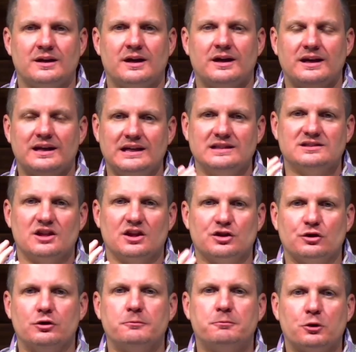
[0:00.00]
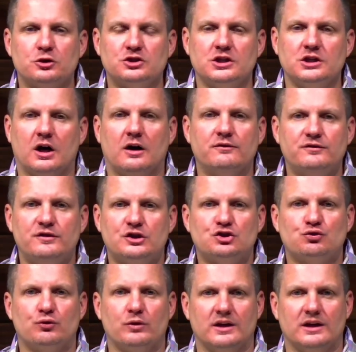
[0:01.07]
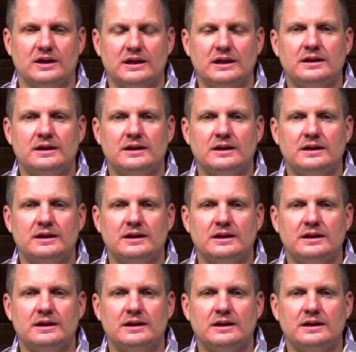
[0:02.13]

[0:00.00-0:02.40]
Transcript: He's the third person of the Trinity.